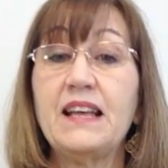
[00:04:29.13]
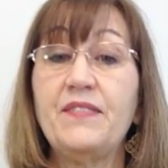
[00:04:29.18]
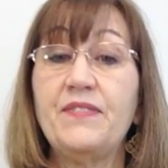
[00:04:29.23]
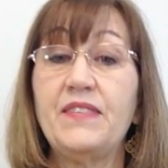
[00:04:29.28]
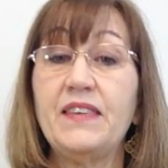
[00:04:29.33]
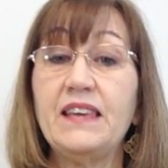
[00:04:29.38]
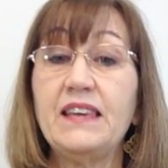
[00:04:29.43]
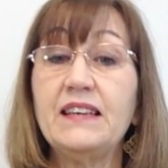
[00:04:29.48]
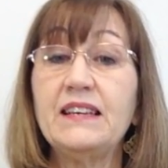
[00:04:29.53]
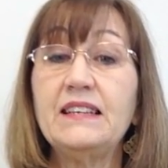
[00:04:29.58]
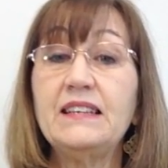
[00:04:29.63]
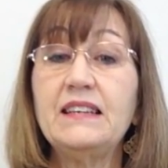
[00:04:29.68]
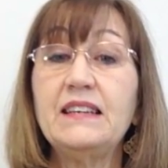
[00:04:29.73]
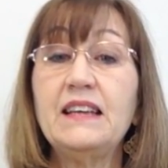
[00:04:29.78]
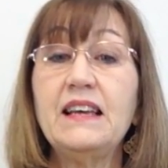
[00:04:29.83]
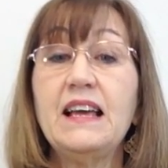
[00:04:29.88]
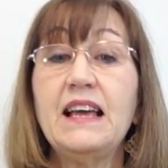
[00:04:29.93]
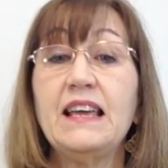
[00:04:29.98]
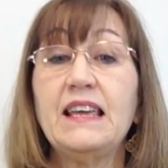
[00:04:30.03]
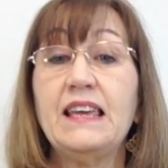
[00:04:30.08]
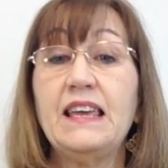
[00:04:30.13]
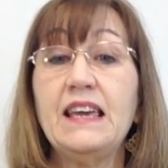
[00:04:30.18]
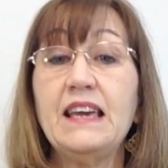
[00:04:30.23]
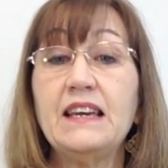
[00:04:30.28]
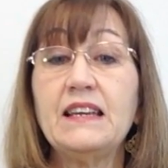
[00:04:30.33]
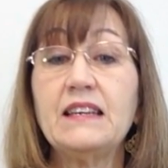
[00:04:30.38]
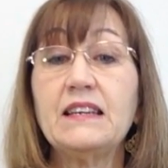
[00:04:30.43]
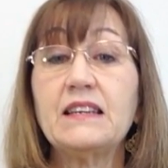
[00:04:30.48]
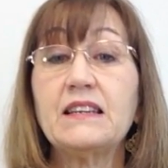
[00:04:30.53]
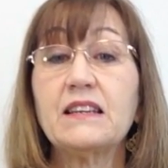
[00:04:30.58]
Then,
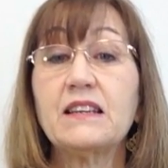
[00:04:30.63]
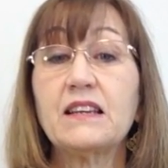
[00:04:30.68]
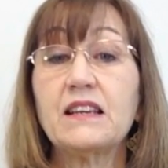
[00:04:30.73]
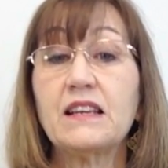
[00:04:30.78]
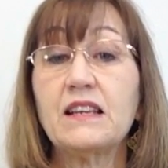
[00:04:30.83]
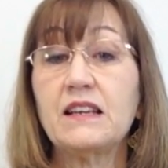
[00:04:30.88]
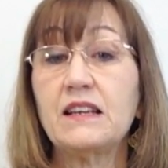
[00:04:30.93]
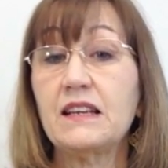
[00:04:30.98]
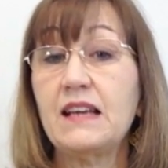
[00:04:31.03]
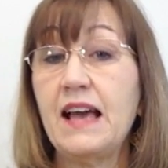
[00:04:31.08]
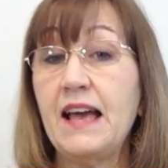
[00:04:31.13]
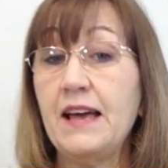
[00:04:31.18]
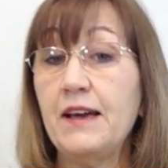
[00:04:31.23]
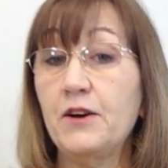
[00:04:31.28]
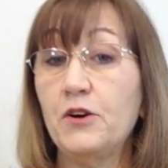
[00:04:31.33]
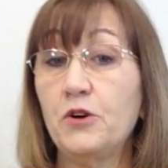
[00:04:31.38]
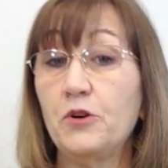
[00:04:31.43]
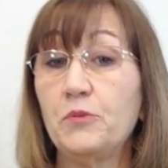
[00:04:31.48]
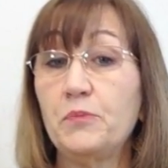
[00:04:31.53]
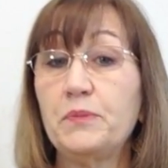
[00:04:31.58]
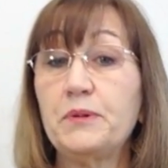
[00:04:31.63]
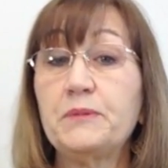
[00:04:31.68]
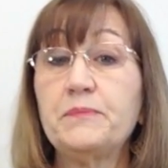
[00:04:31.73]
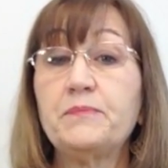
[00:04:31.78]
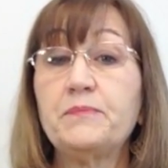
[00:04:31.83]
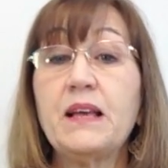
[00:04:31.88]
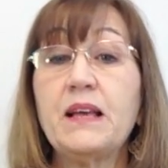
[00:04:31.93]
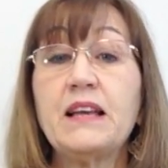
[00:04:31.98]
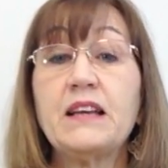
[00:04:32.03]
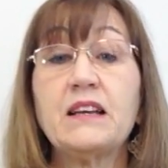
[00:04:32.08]
get help.
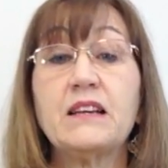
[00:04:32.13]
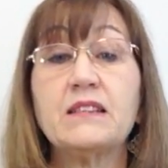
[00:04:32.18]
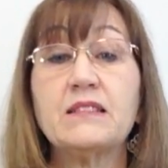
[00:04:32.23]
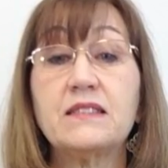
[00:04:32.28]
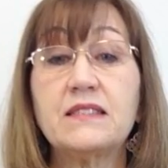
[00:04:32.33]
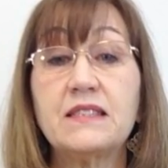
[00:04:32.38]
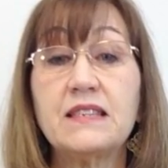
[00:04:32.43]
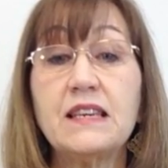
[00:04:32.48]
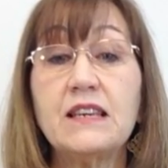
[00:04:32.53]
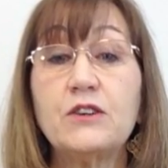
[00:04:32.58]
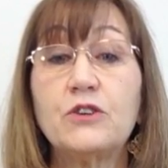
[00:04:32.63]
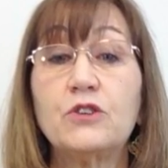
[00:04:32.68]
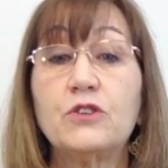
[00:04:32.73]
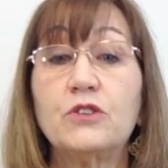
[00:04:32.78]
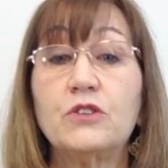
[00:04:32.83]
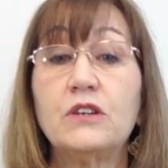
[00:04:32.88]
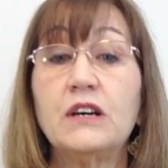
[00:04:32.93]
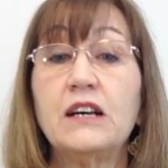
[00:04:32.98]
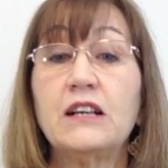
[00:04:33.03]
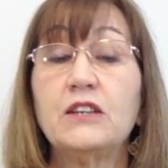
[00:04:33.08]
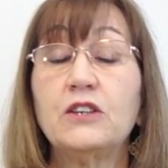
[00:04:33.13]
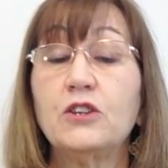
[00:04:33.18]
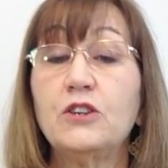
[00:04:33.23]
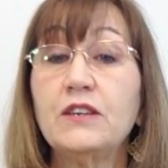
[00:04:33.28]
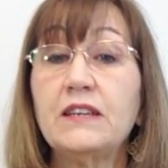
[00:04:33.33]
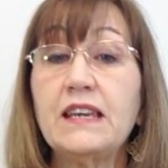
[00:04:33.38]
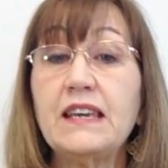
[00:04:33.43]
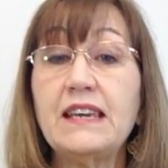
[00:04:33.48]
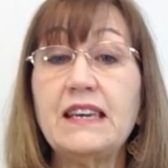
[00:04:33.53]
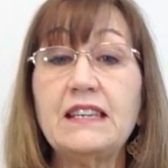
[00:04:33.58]
Consider
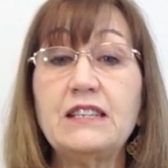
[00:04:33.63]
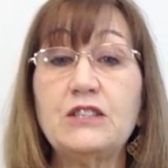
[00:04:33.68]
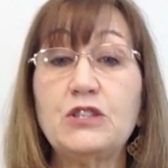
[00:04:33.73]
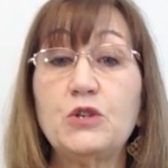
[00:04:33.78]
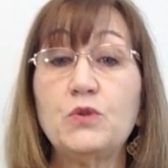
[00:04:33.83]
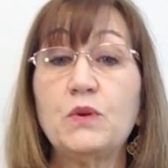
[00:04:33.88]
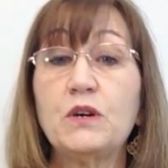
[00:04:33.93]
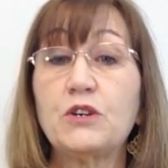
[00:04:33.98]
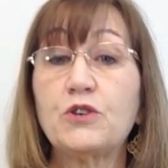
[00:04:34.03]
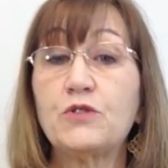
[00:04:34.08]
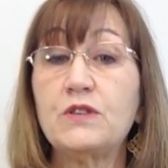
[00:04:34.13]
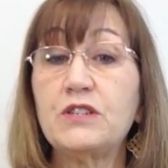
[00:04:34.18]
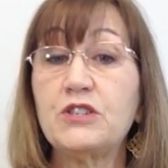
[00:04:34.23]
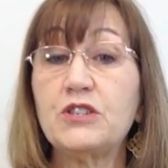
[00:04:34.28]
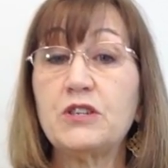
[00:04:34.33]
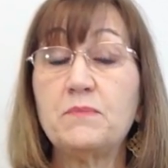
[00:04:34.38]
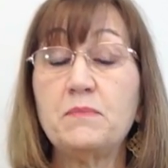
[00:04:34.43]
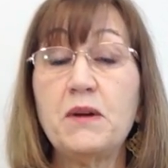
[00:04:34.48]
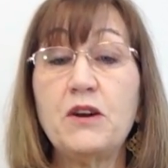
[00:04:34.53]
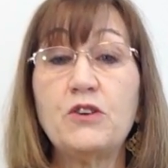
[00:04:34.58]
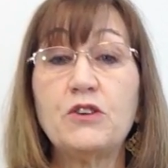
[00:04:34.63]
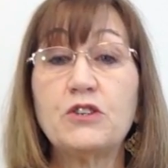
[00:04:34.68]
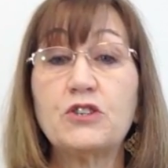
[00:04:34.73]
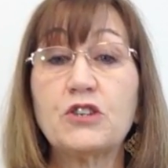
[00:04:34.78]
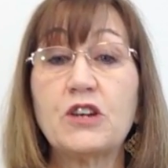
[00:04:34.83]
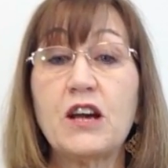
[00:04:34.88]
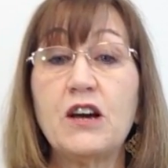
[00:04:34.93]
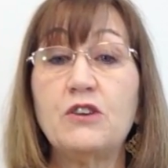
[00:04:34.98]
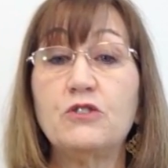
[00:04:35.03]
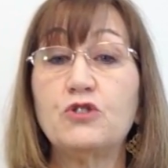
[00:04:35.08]
looking into a Christian marriage
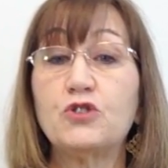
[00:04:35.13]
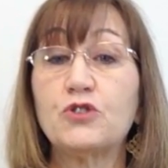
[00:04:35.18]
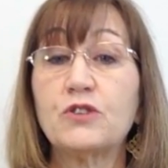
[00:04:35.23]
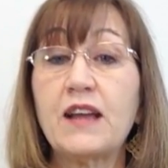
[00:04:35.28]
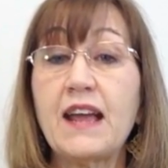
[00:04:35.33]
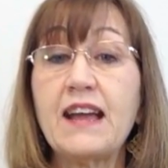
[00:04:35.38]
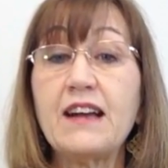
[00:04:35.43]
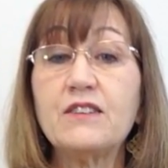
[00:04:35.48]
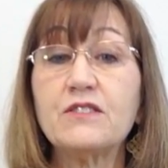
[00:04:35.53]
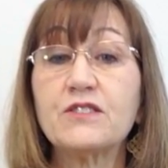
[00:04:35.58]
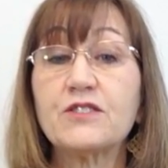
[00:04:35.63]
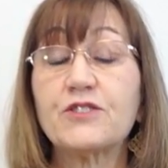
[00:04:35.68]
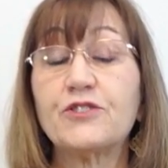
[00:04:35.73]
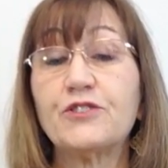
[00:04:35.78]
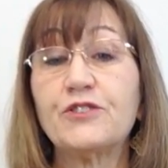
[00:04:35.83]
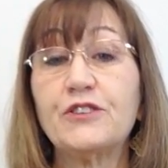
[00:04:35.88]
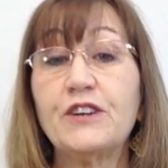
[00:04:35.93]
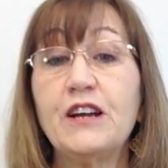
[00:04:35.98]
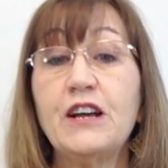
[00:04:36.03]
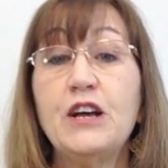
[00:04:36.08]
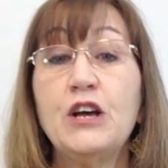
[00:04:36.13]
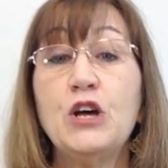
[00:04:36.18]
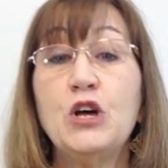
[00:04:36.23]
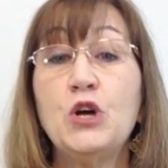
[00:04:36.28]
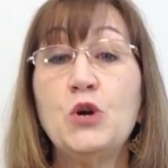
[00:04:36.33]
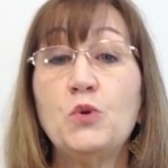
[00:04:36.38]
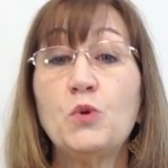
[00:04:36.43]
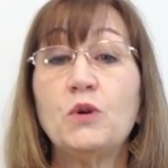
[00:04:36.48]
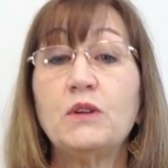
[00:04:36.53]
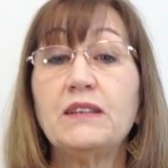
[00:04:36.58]
coach or counselor
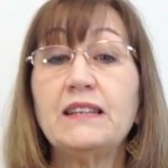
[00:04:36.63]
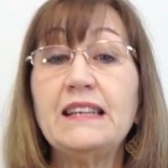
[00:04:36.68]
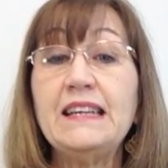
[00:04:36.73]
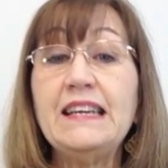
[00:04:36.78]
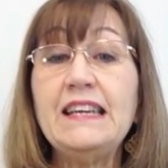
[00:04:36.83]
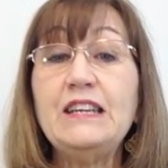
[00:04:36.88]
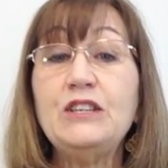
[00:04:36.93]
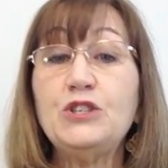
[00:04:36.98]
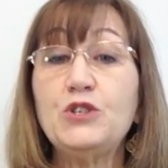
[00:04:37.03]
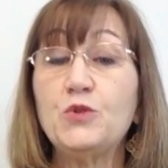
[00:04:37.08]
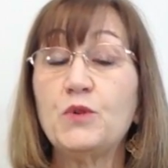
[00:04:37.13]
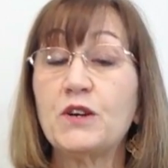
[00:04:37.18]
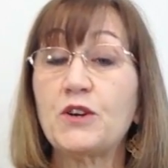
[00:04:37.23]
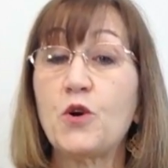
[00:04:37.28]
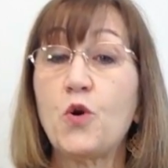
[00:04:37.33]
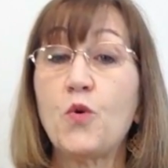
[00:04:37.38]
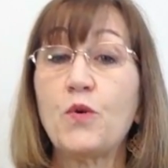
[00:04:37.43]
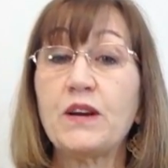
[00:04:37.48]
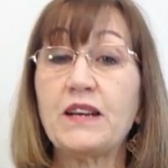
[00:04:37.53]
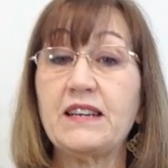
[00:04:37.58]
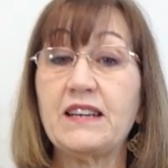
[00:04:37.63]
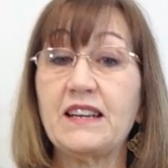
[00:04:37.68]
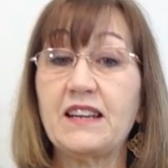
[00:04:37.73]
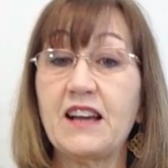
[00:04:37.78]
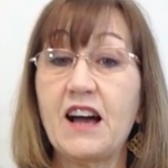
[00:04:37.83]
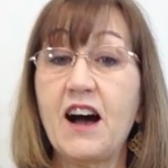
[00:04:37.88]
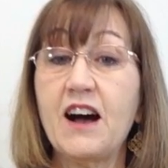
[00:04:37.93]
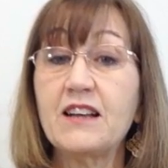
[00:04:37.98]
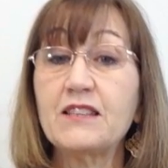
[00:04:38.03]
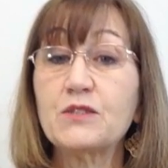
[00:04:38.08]
who will lead you according to
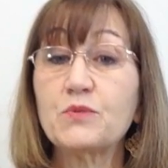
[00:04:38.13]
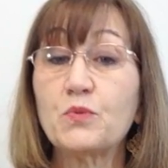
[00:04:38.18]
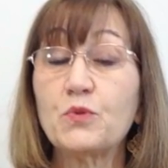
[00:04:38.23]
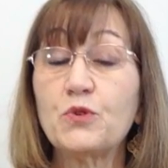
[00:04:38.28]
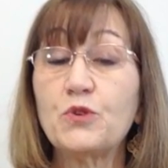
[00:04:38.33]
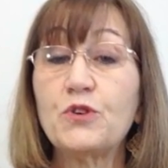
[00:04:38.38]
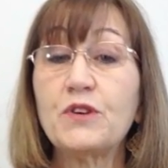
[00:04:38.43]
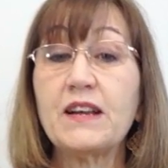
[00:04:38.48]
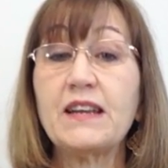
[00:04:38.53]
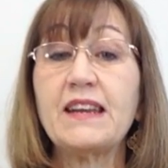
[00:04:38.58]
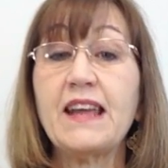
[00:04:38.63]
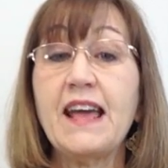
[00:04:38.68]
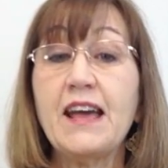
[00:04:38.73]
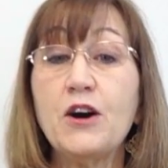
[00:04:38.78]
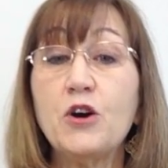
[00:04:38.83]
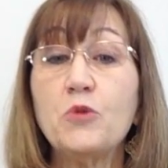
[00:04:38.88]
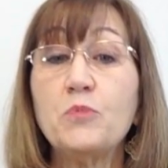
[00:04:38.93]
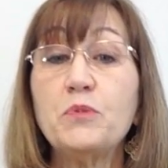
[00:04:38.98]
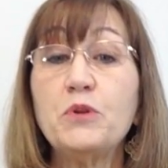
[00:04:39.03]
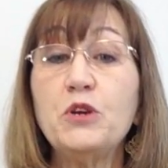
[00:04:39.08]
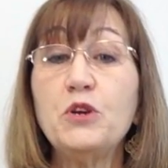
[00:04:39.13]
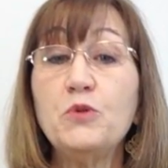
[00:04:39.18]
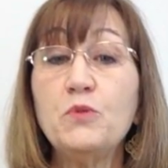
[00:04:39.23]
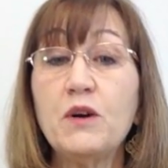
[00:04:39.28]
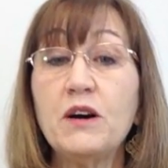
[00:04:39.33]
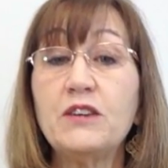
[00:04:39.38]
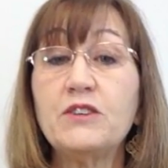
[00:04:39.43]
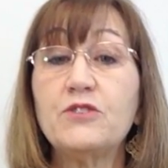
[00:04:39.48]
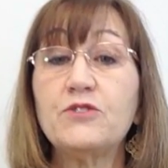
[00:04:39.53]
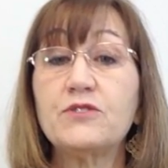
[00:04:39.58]
God's Word and help you
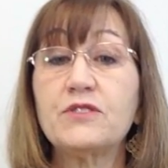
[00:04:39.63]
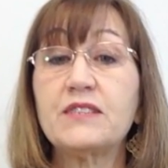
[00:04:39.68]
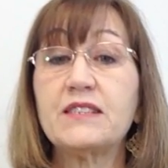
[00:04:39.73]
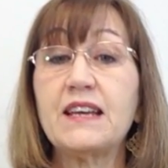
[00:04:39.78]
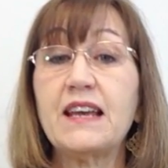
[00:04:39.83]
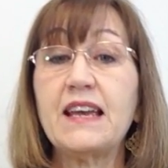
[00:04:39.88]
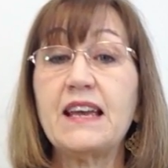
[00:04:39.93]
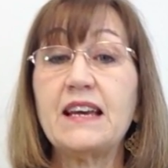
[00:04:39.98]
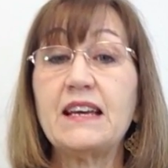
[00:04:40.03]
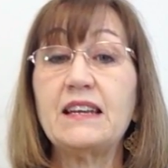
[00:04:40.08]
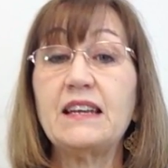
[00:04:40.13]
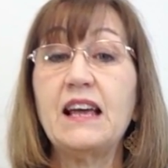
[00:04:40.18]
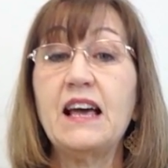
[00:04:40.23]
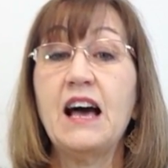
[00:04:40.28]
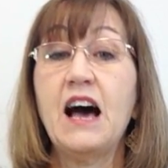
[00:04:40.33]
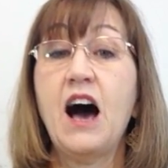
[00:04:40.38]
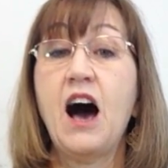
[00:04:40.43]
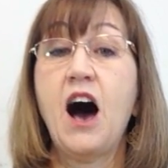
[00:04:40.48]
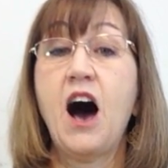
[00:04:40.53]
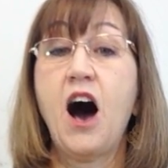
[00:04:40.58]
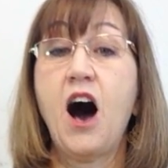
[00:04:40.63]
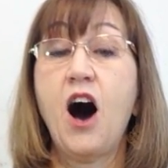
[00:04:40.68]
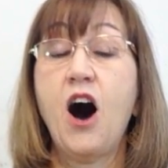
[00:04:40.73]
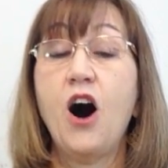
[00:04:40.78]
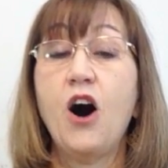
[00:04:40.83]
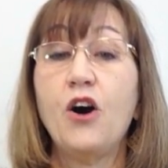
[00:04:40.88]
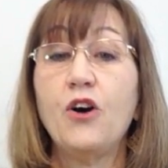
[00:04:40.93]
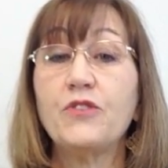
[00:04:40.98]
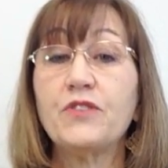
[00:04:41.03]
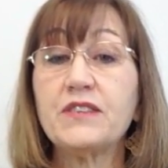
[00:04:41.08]
understand
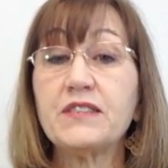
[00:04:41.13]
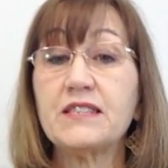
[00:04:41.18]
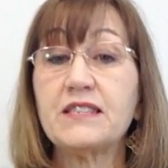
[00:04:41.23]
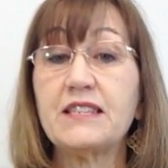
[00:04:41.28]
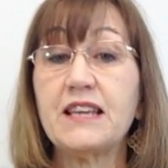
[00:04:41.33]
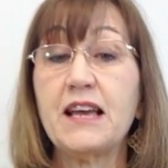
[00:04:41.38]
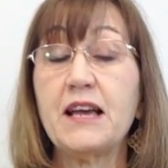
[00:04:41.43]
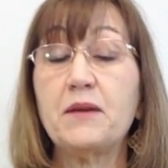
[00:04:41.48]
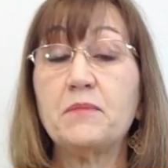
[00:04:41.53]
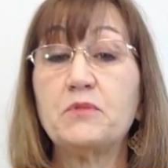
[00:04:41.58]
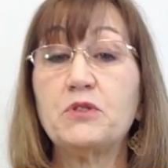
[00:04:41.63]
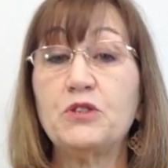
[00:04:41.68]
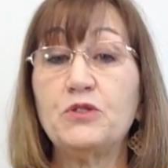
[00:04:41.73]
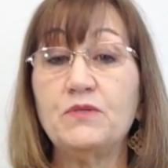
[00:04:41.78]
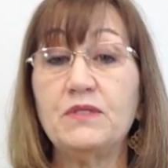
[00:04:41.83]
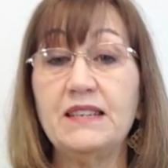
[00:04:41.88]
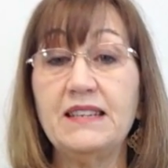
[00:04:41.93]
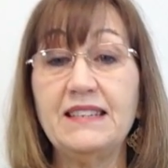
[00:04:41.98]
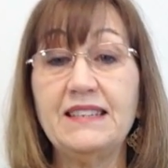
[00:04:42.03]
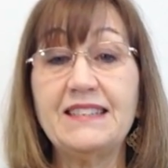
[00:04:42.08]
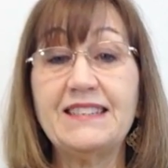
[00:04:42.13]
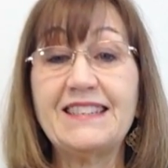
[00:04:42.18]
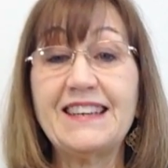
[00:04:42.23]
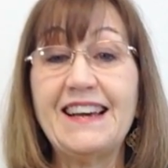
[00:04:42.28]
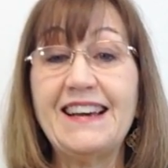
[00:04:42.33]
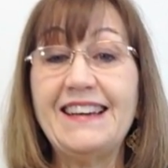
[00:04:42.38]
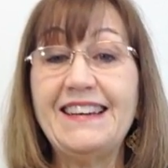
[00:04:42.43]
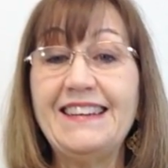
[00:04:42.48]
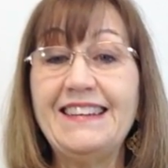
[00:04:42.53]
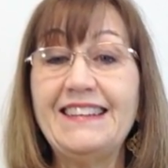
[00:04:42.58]
all the steps you need to
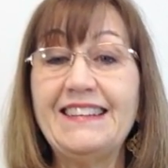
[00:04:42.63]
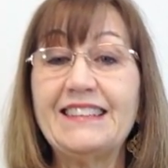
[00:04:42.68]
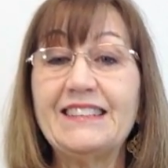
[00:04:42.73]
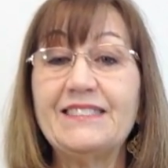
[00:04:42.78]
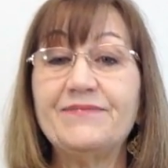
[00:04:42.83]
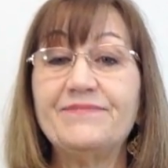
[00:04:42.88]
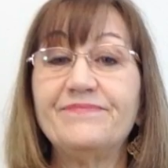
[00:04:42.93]
take.